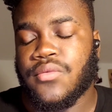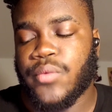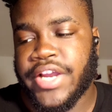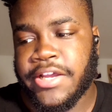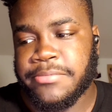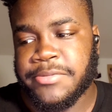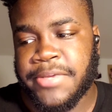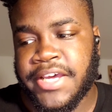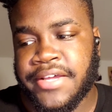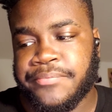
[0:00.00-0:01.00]
Rams,
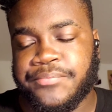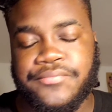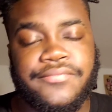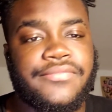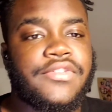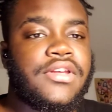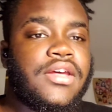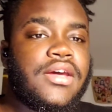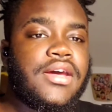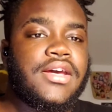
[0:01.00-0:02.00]
man.
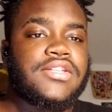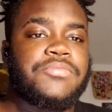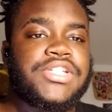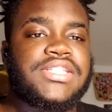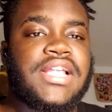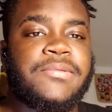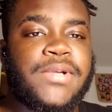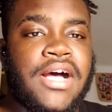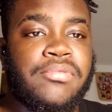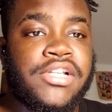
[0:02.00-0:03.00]
As much as
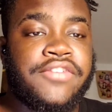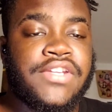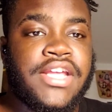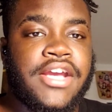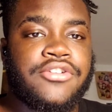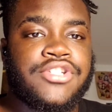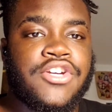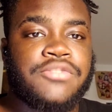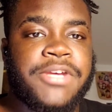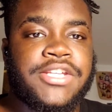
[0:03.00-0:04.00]
I believe in Daniel
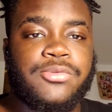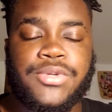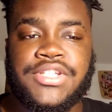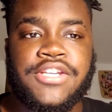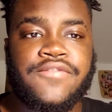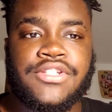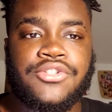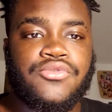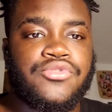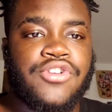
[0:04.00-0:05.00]
Jones, man, his receivers are
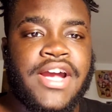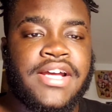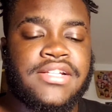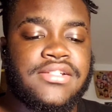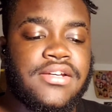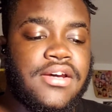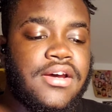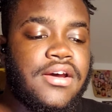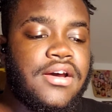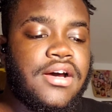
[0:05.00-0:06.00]
too trash.
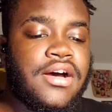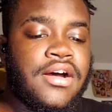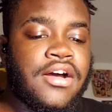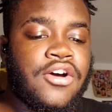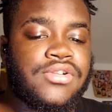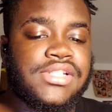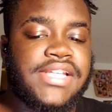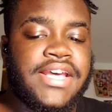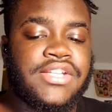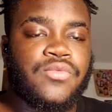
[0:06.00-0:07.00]
Golden
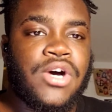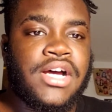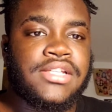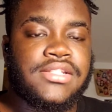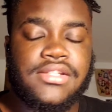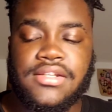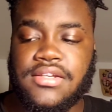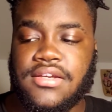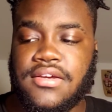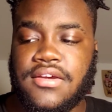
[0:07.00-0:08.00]
Tate is washed.
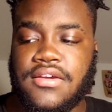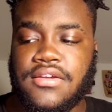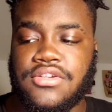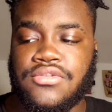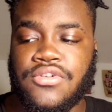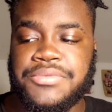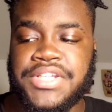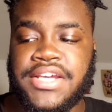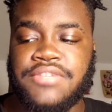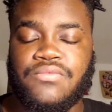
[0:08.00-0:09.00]
You know what I'm
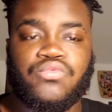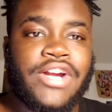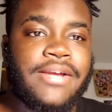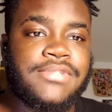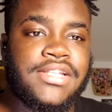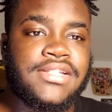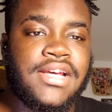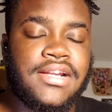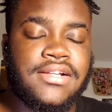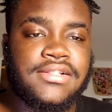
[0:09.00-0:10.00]
saying? Ramsey is
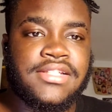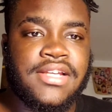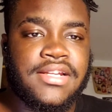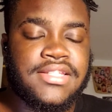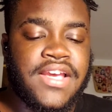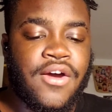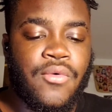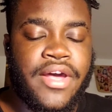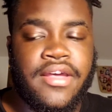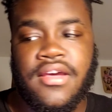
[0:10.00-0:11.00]
gonna take
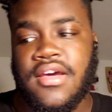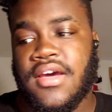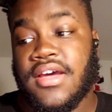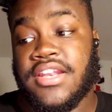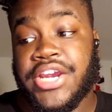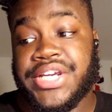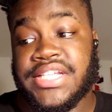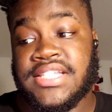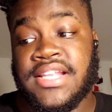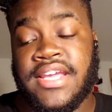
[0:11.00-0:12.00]
away
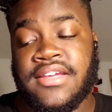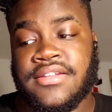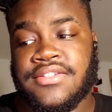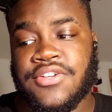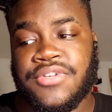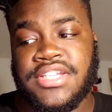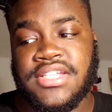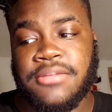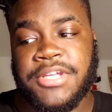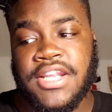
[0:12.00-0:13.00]
Darius Slayton, so he's
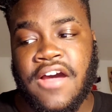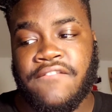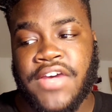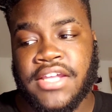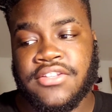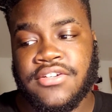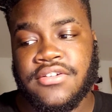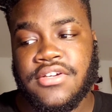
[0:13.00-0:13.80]
gonna be a non-factor.